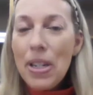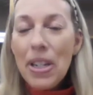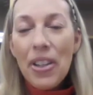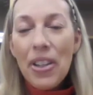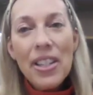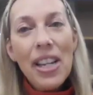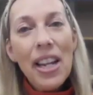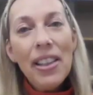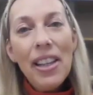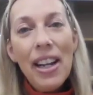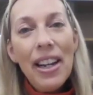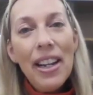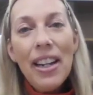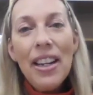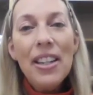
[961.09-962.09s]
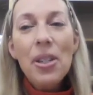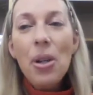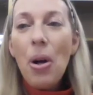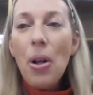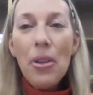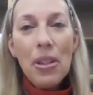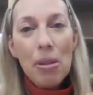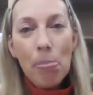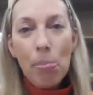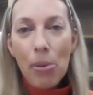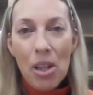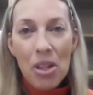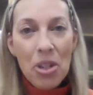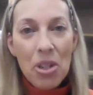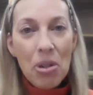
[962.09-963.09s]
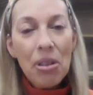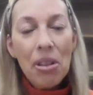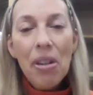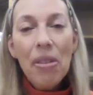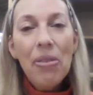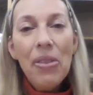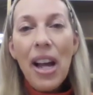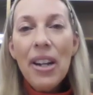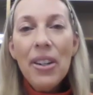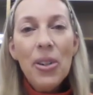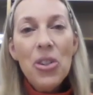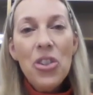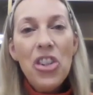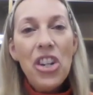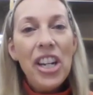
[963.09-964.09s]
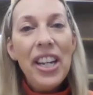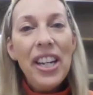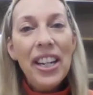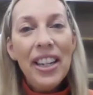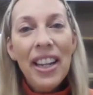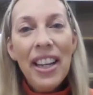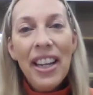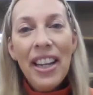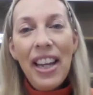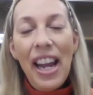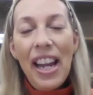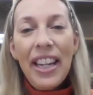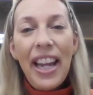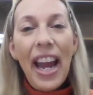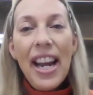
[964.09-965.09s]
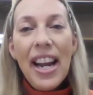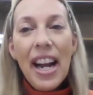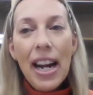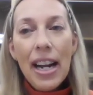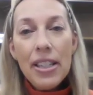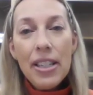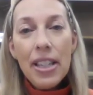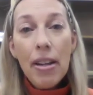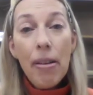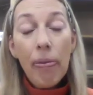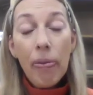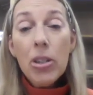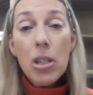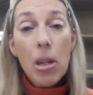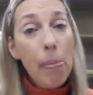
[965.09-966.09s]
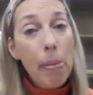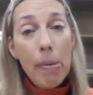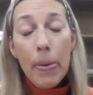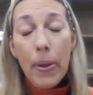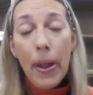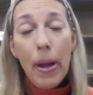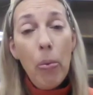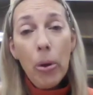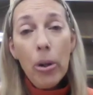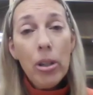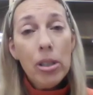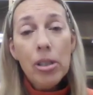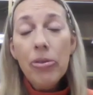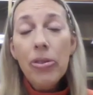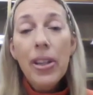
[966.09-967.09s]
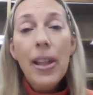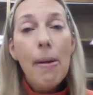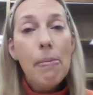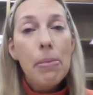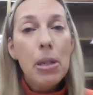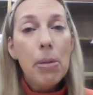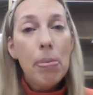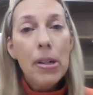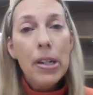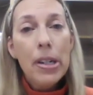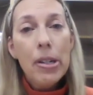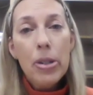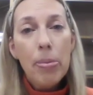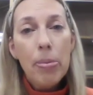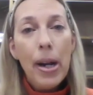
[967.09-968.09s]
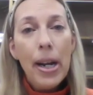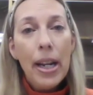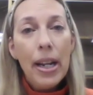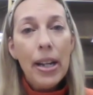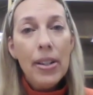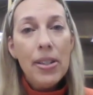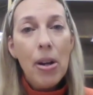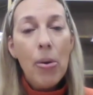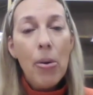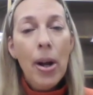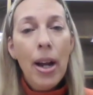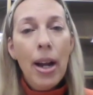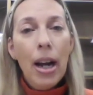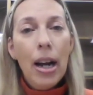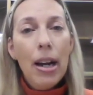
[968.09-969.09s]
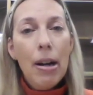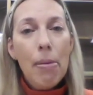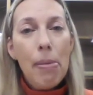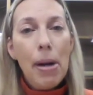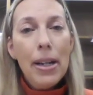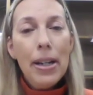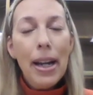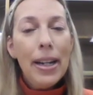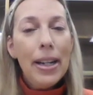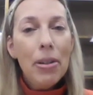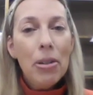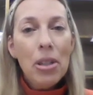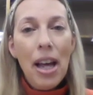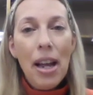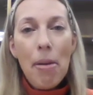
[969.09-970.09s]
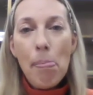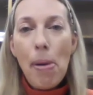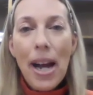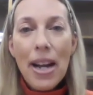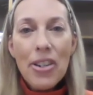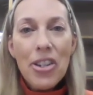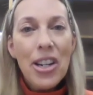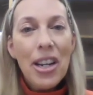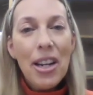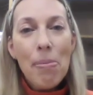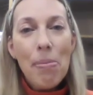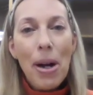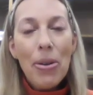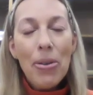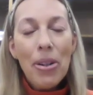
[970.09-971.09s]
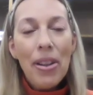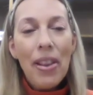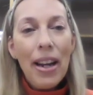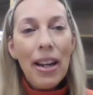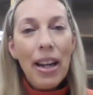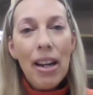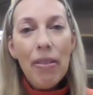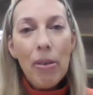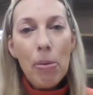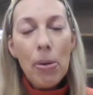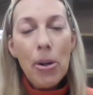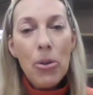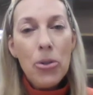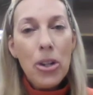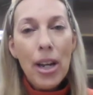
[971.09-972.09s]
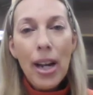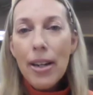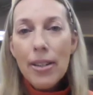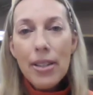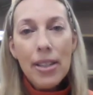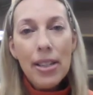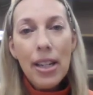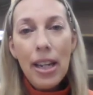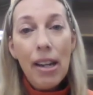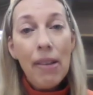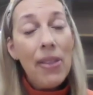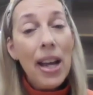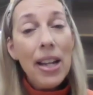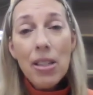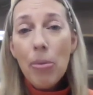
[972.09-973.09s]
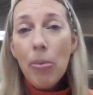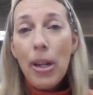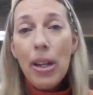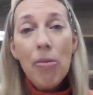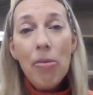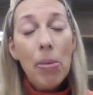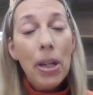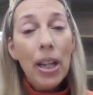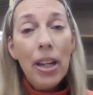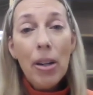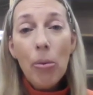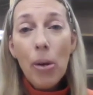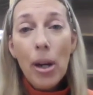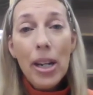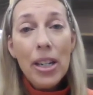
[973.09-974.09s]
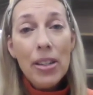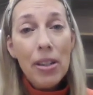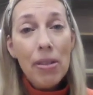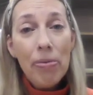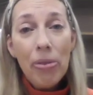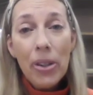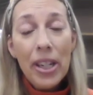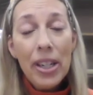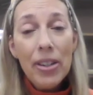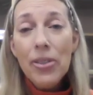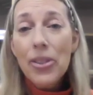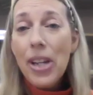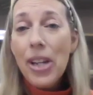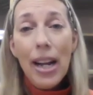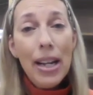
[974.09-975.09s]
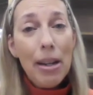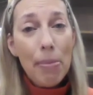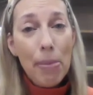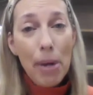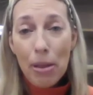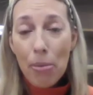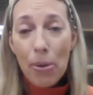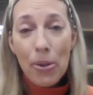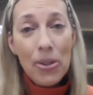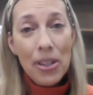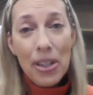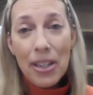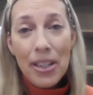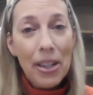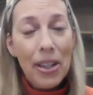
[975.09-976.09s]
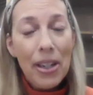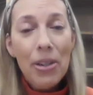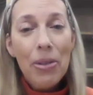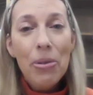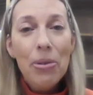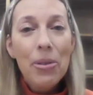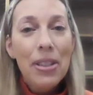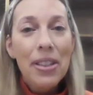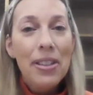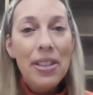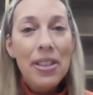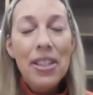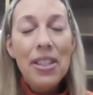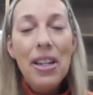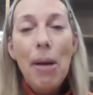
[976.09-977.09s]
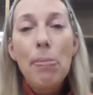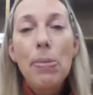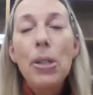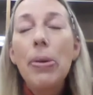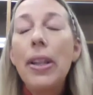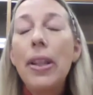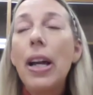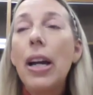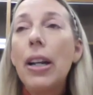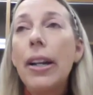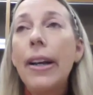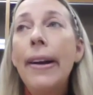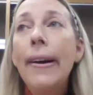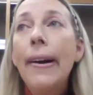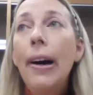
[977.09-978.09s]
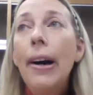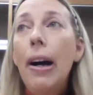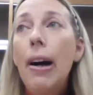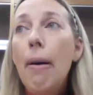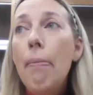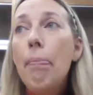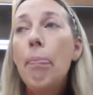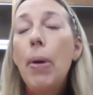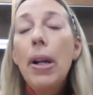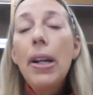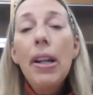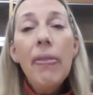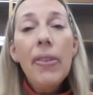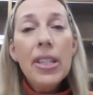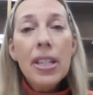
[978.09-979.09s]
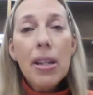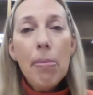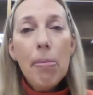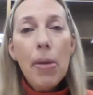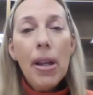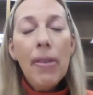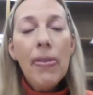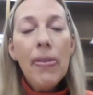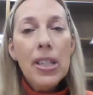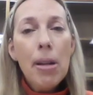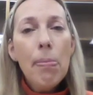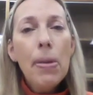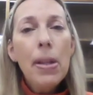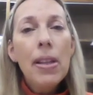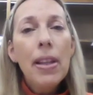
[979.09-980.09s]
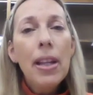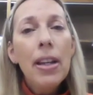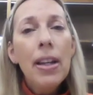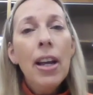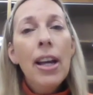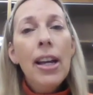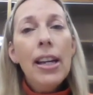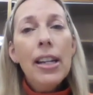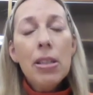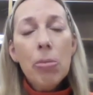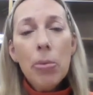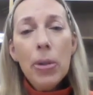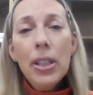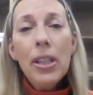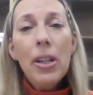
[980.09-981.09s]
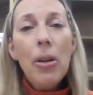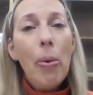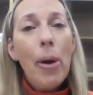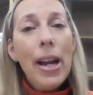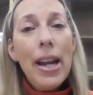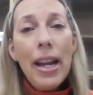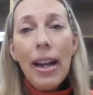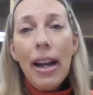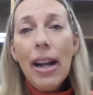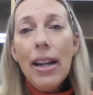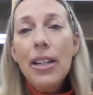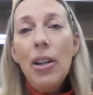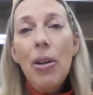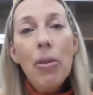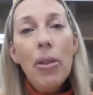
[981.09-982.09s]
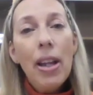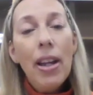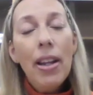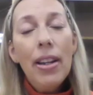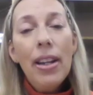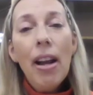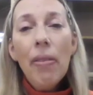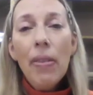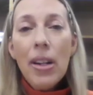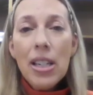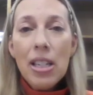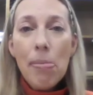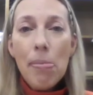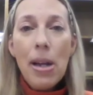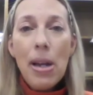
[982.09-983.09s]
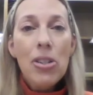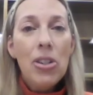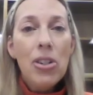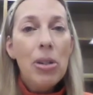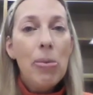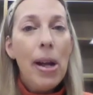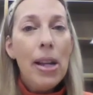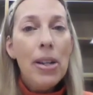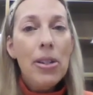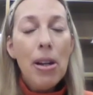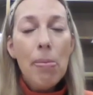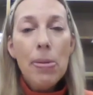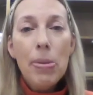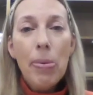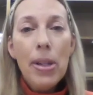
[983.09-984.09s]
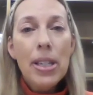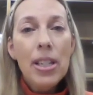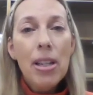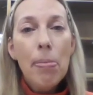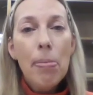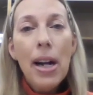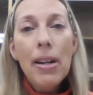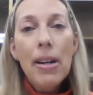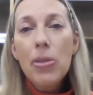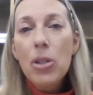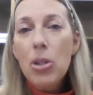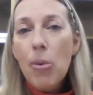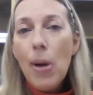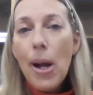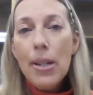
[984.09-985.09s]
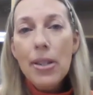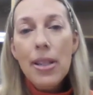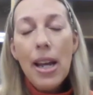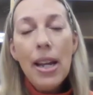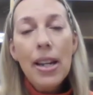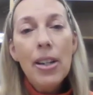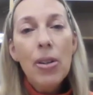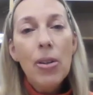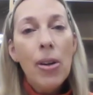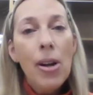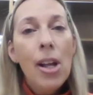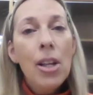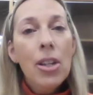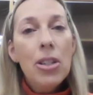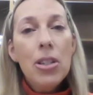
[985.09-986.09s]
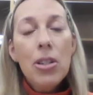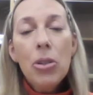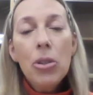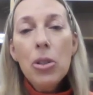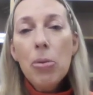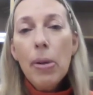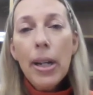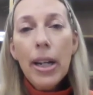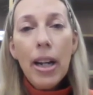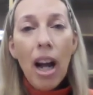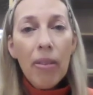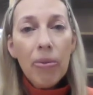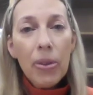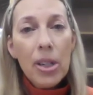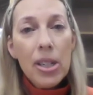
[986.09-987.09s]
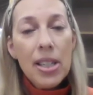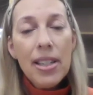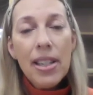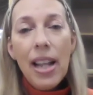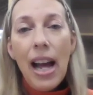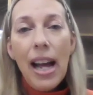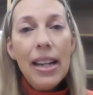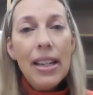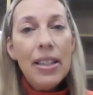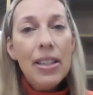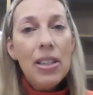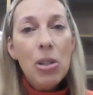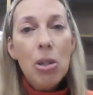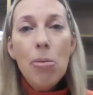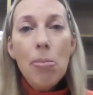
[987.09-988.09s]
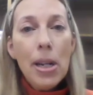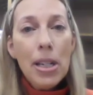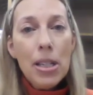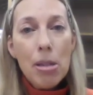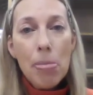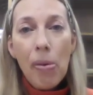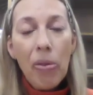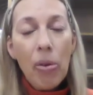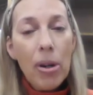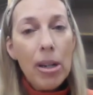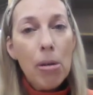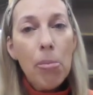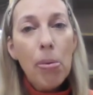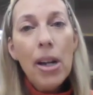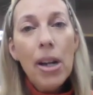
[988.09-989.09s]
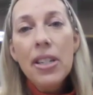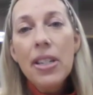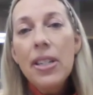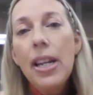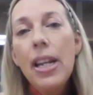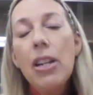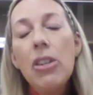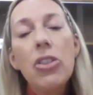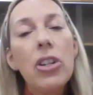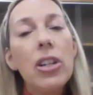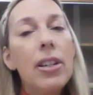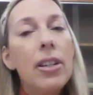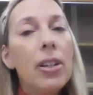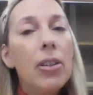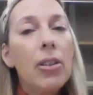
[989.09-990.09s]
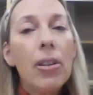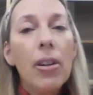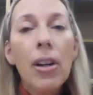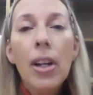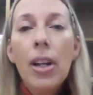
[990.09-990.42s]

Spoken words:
until the deadline and it's all this bluster of energy and chaos. And for some people that works for them to produce writing. So I hear a lot of bashing about that kind of approach. And honestly, if that's the way you've been getting writing done for years, I am not the person to tell you to stop doing that. But if it's something that it's really weighing on you, that every semester you end up with some kind of stress, that you're still doing conference slides 2 minutes before your presentation, you're